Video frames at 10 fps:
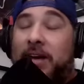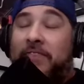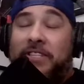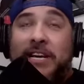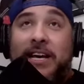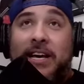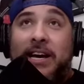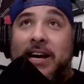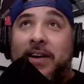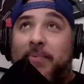I have to say
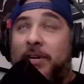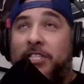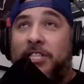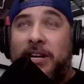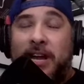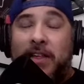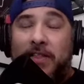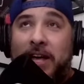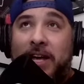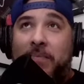I appreciate it and I
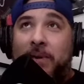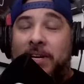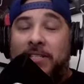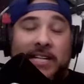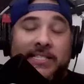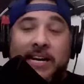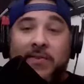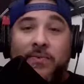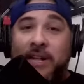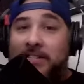thank it because that's
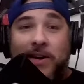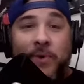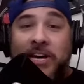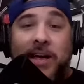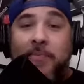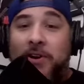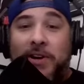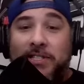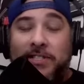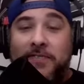how we came
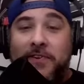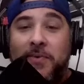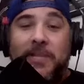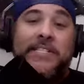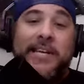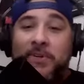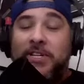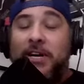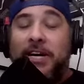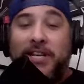across this film, and that's how we're
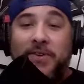talking to